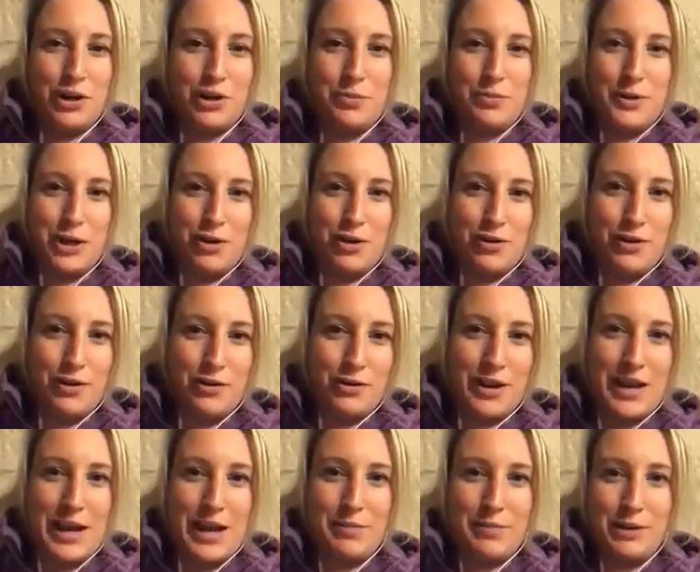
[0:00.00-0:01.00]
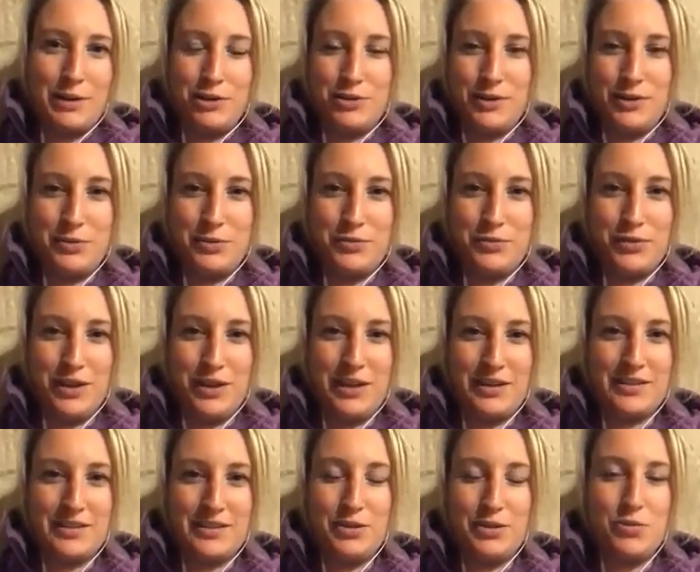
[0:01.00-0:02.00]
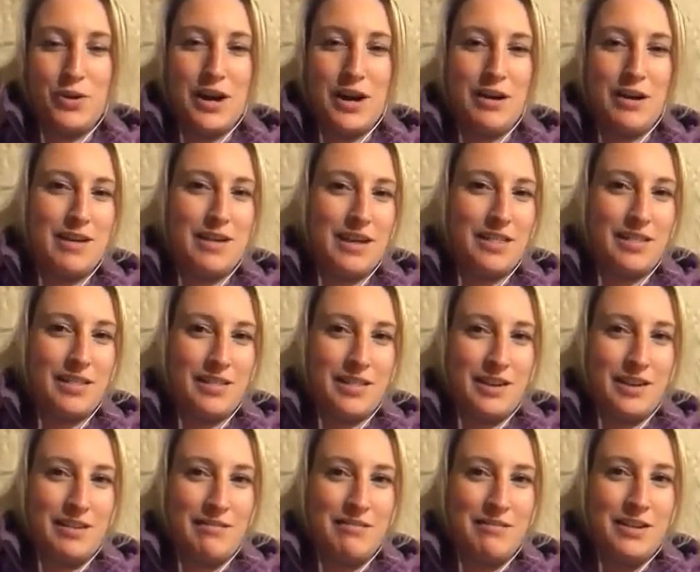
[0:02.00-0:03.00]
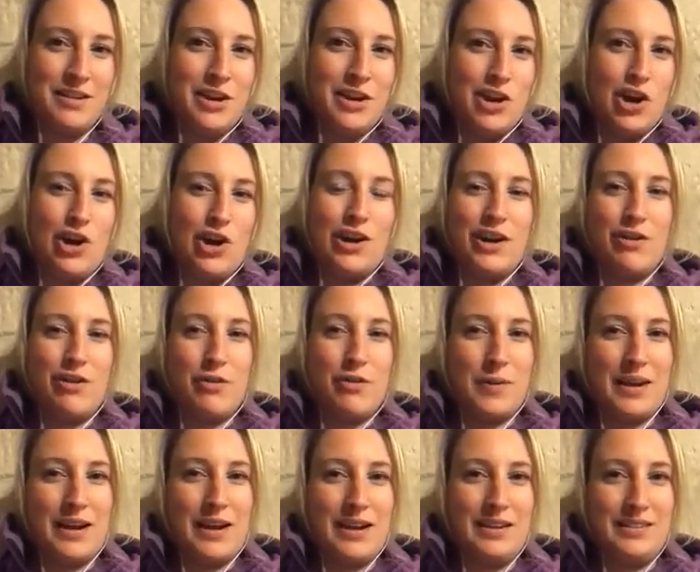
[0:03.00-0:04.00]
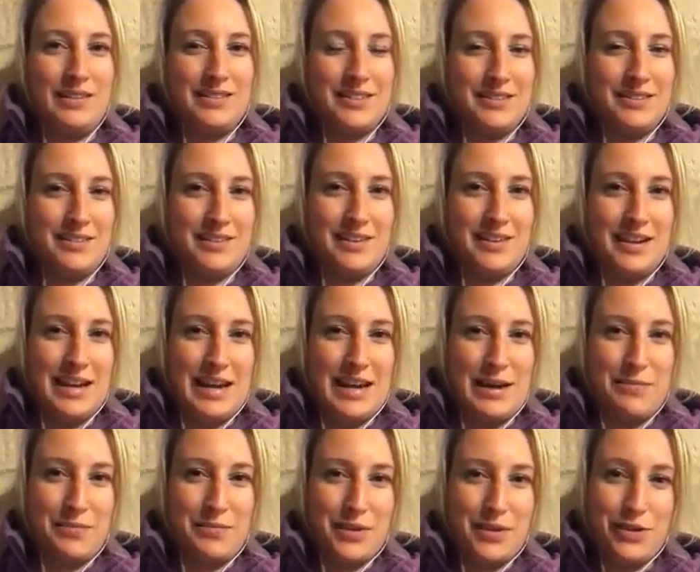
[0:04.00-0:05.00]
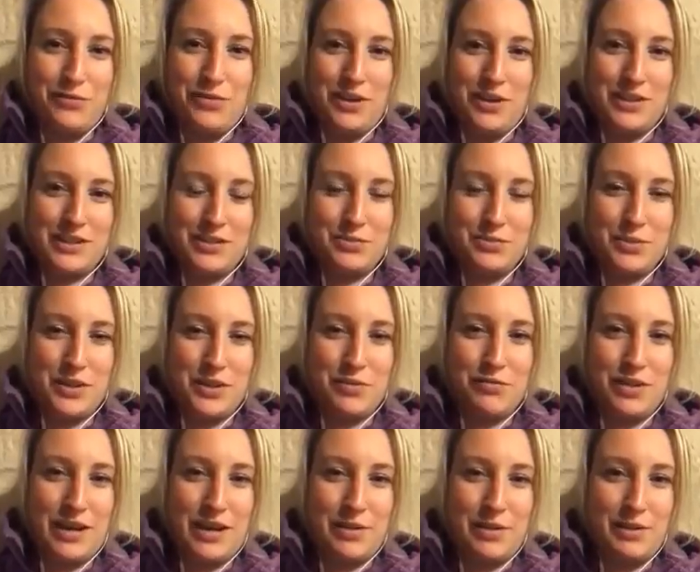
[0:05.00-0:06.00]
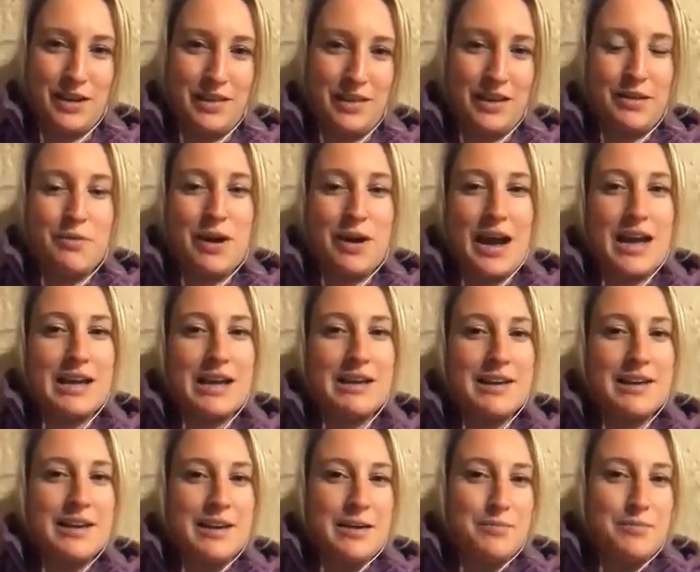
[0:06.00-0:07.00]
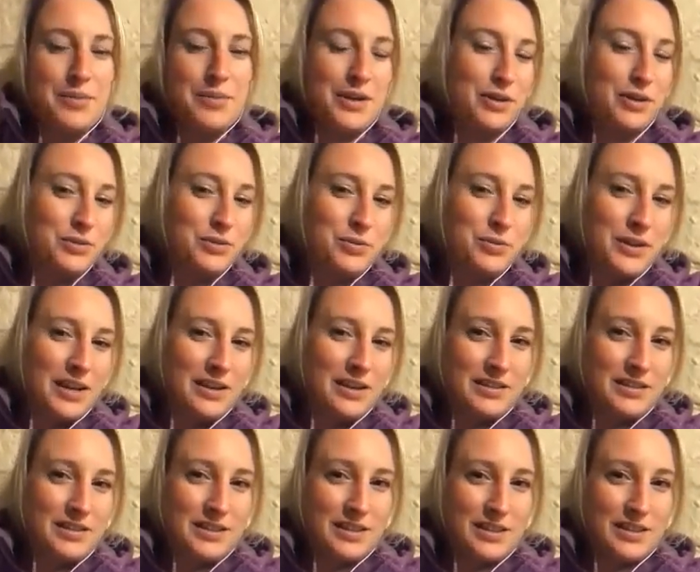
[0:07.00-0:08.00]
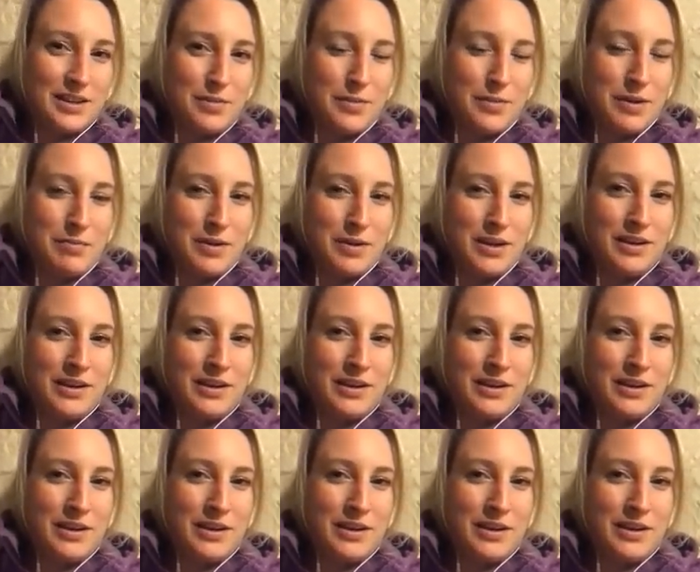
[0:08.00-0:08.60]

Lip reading: to be going on camping trips for the next little while rather than on aeroplanes and adventures with the family that way, because we had this other commitment.